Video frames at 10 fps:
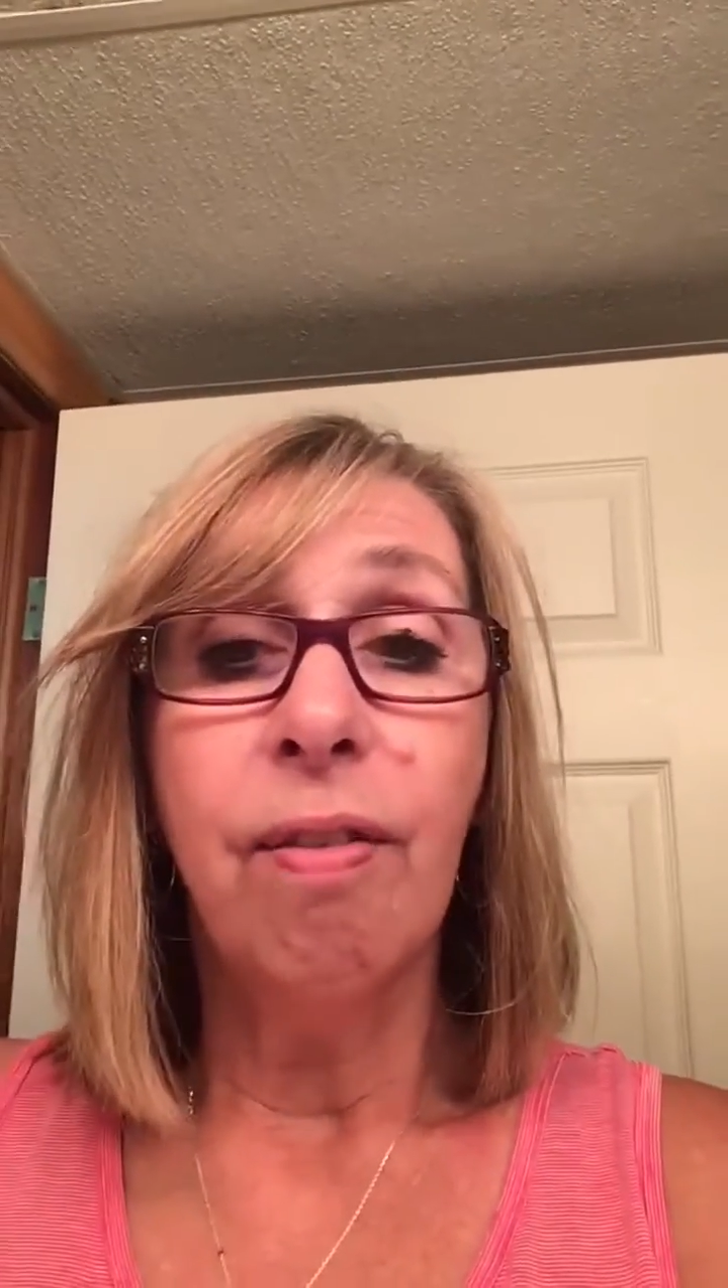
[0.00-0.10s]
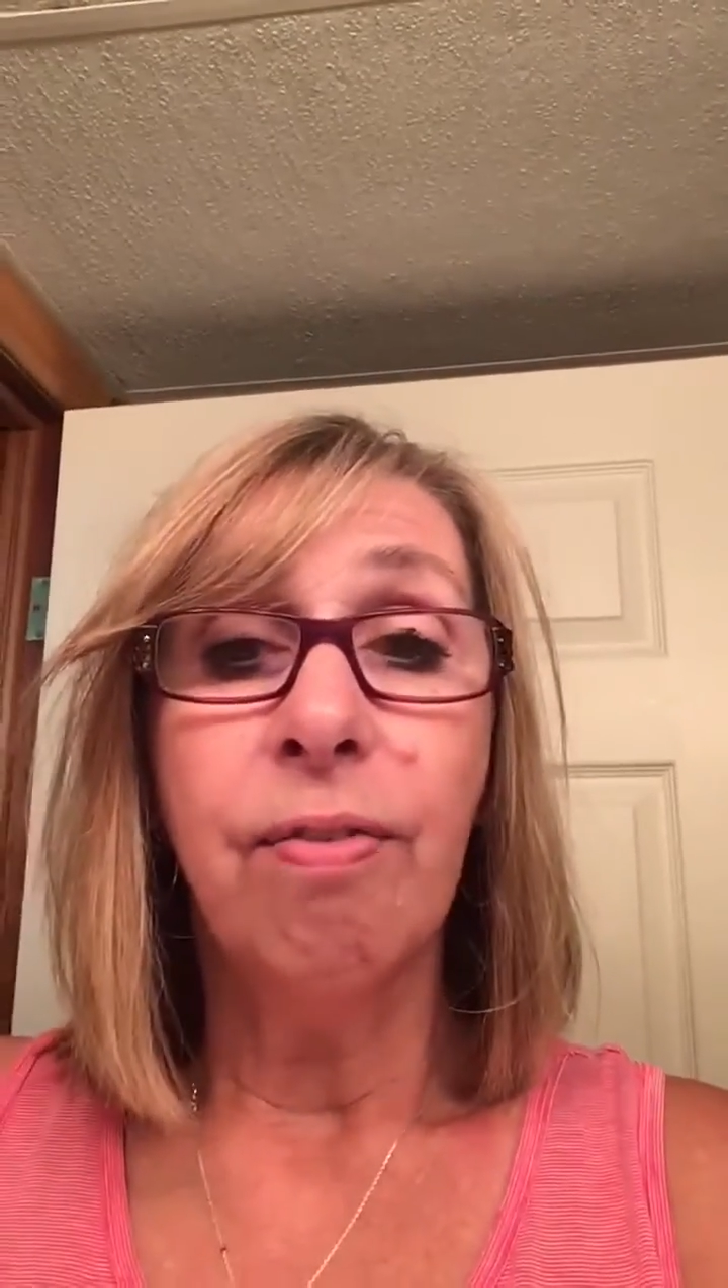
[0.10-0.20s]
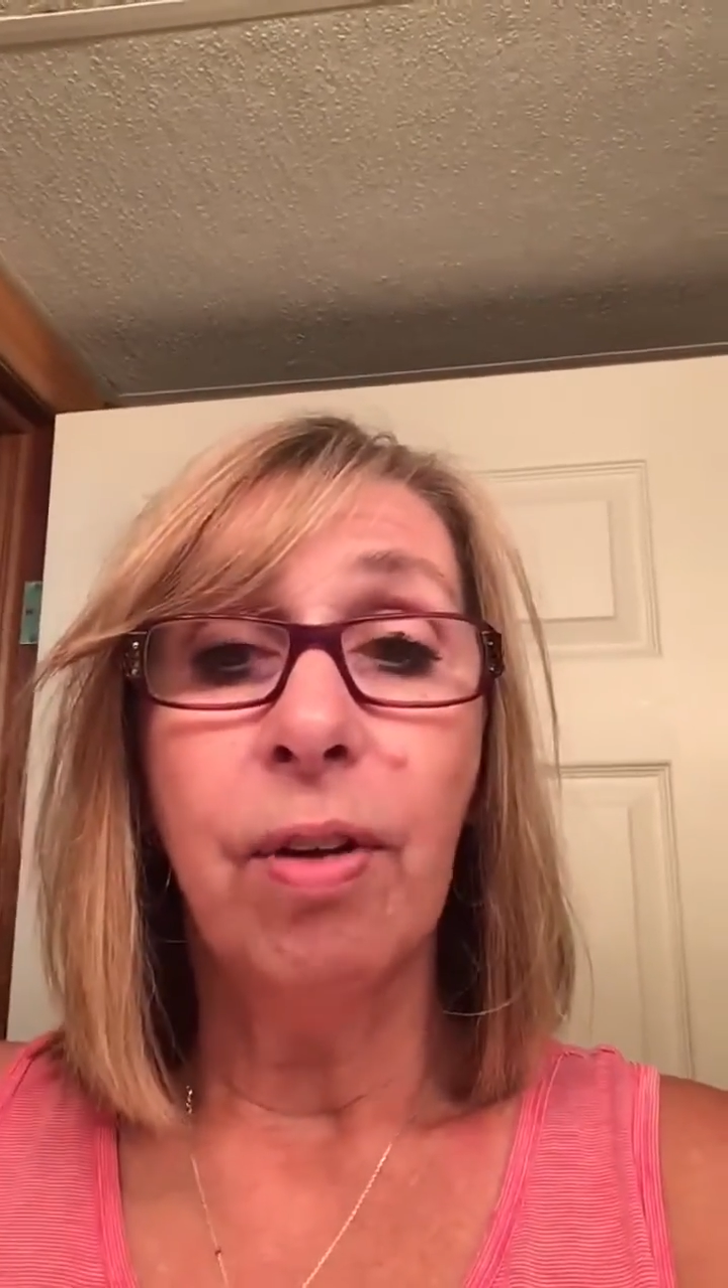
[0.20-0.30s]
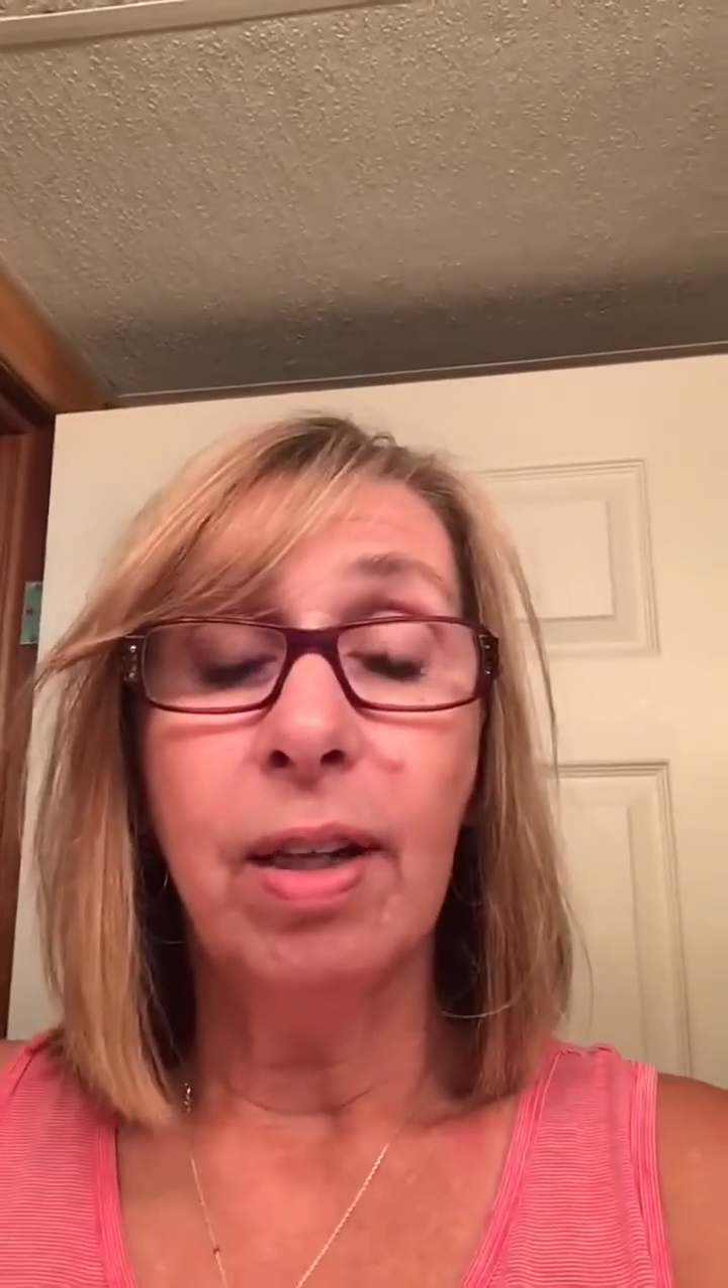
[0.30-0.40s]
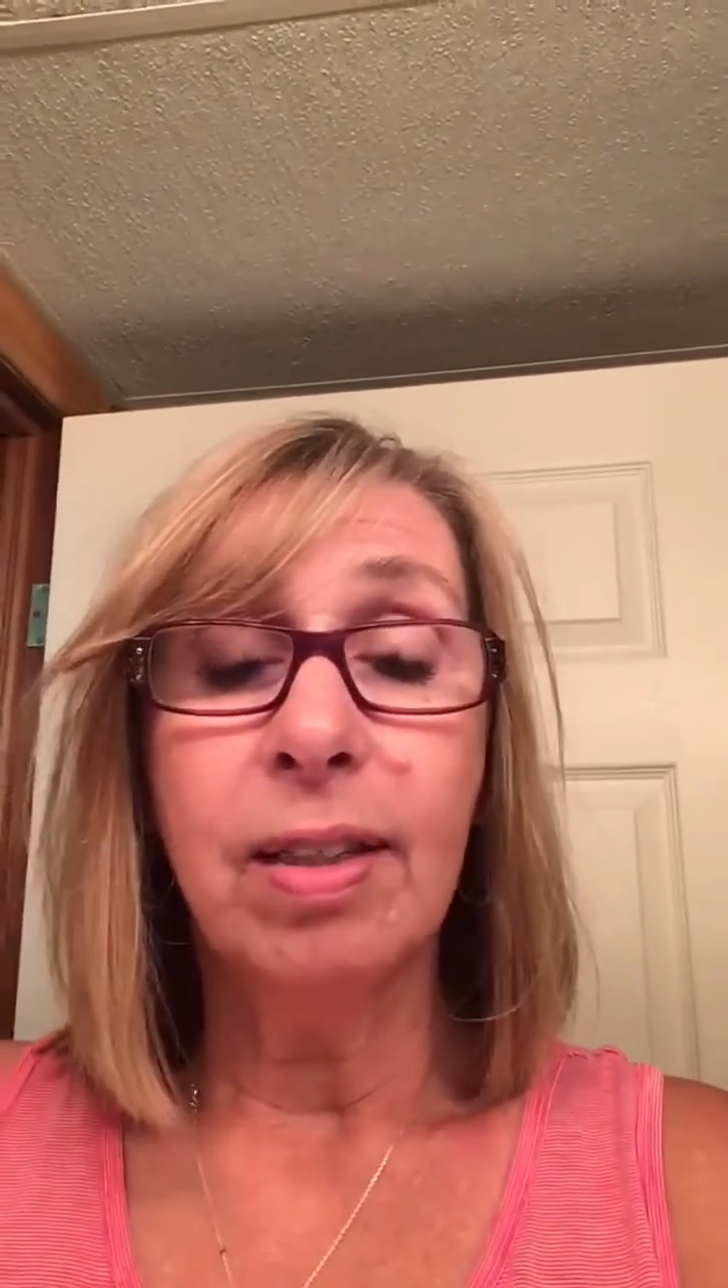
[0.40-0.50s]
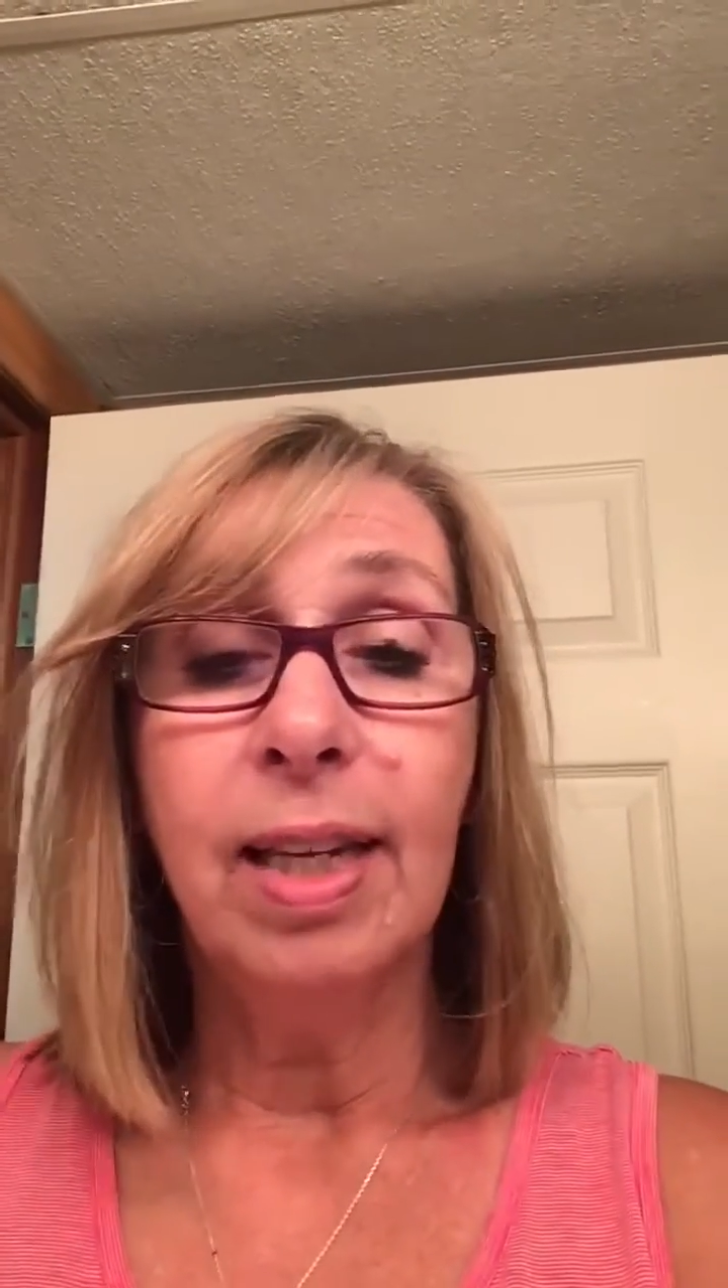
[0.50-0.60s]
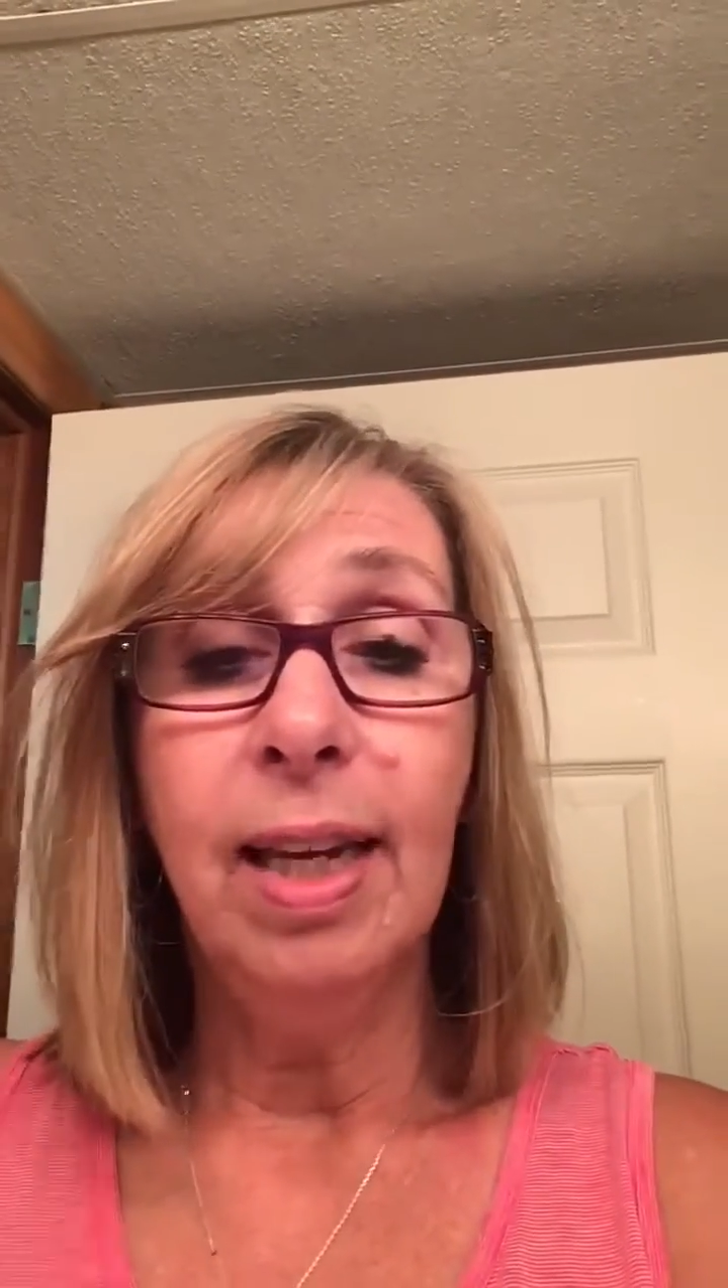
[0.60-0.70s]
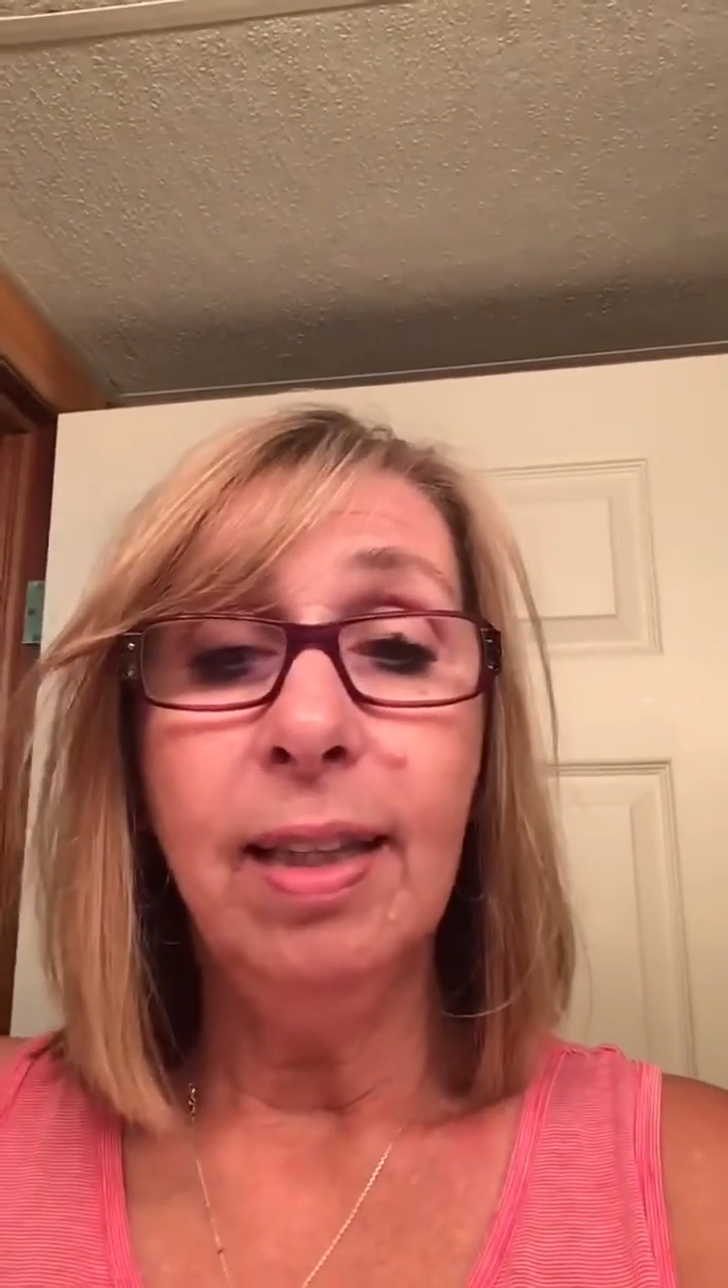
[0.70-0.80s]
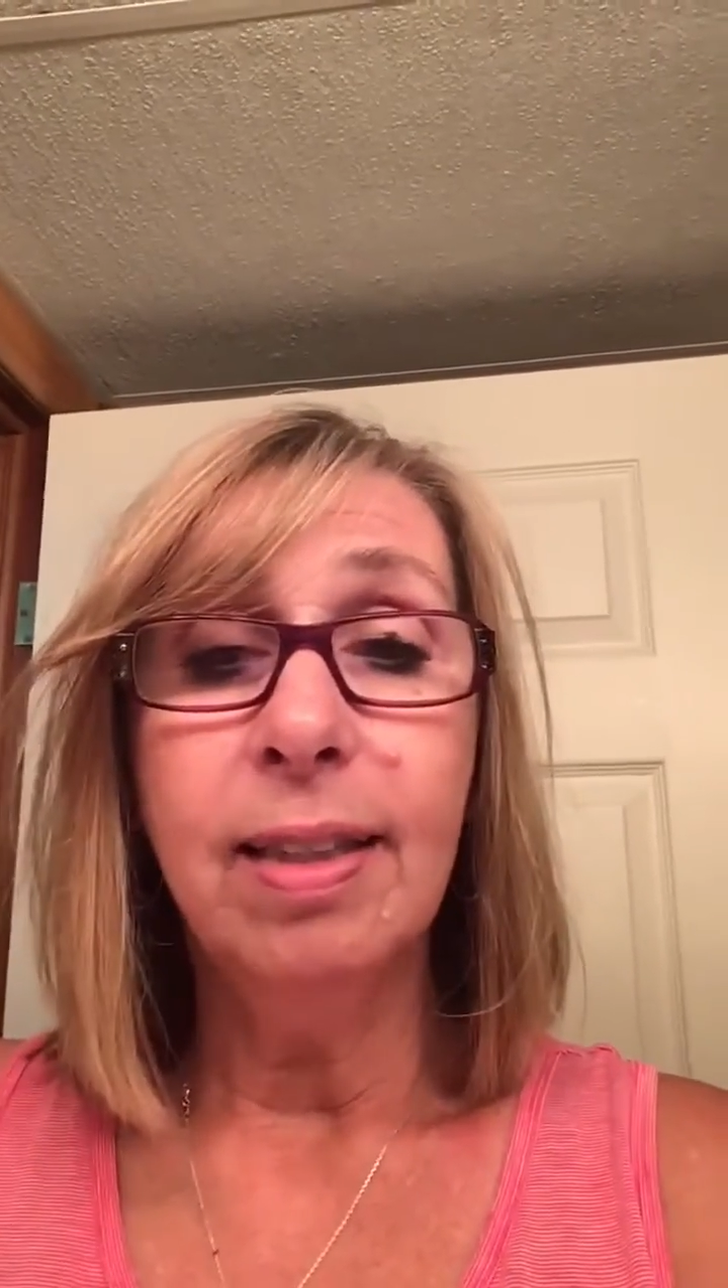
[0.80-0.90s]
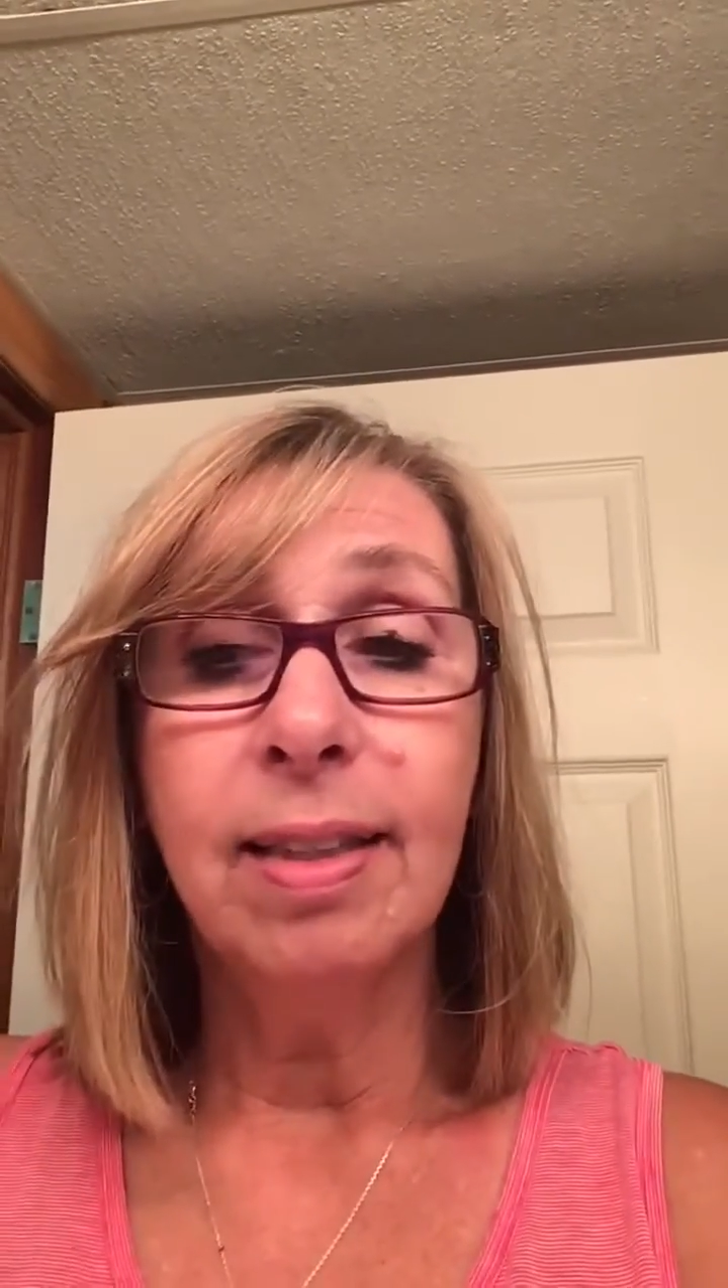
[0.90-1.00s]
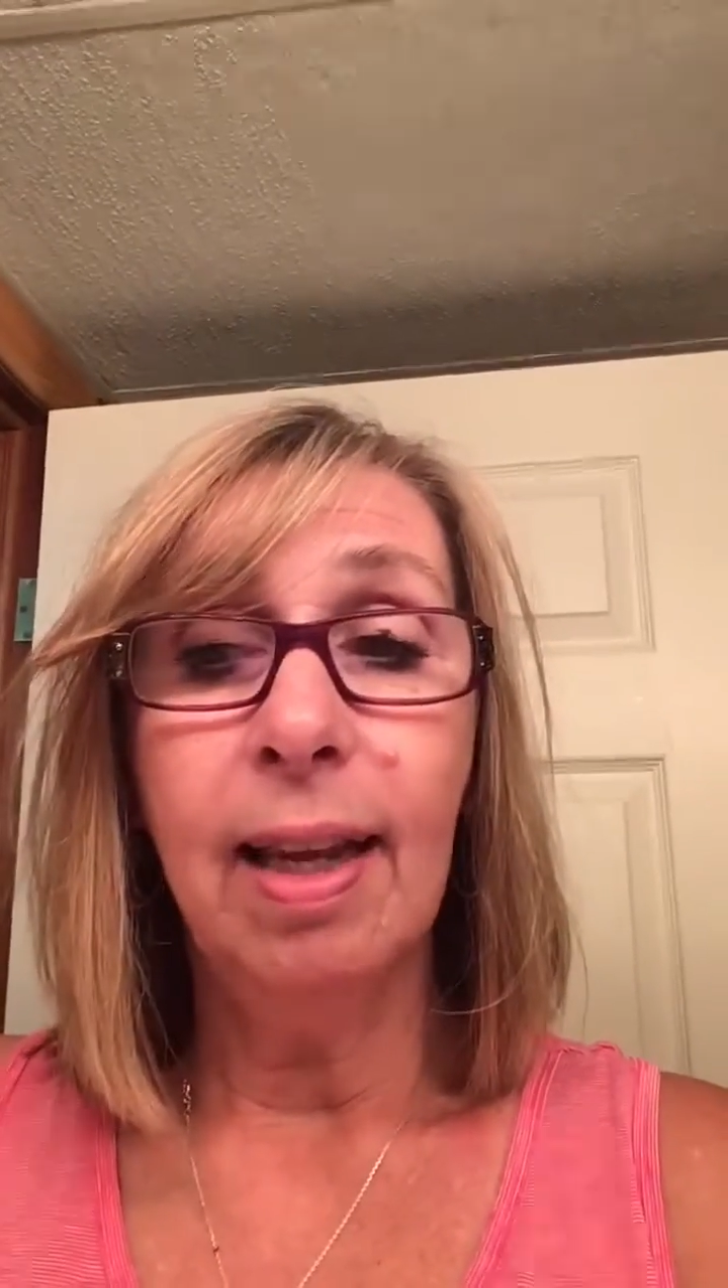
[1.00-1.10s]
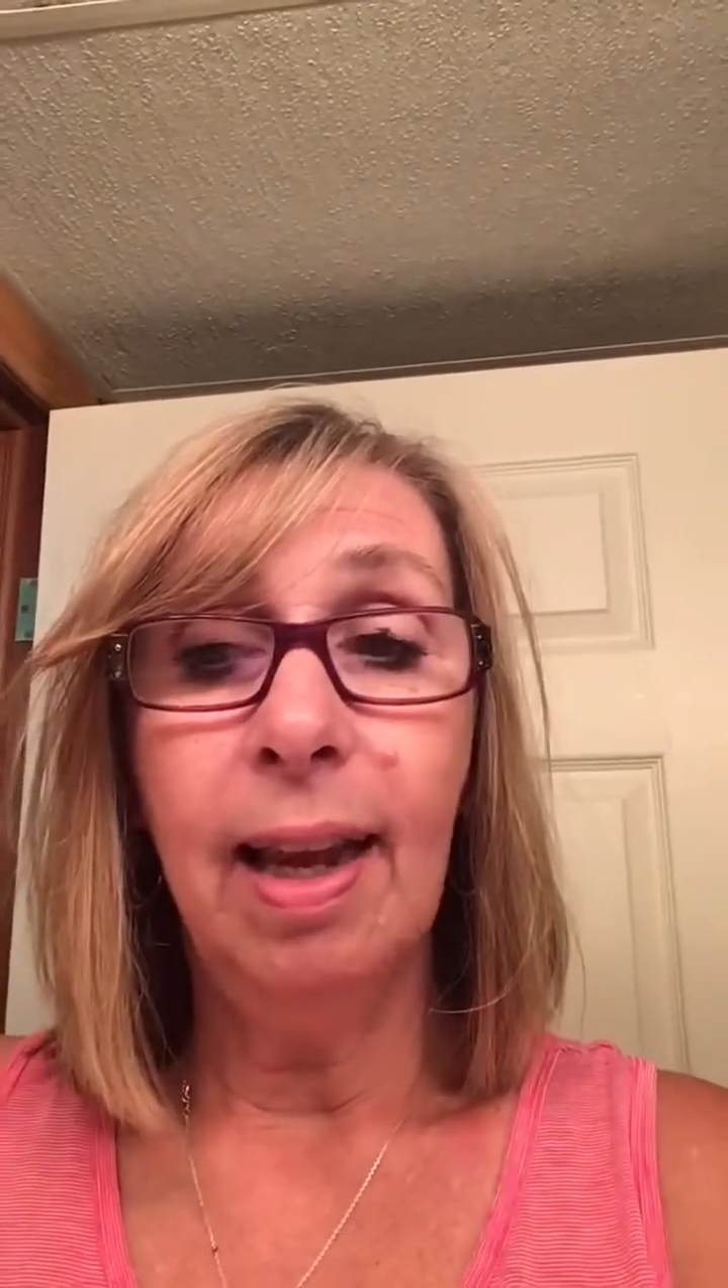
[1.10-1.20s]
for us kids.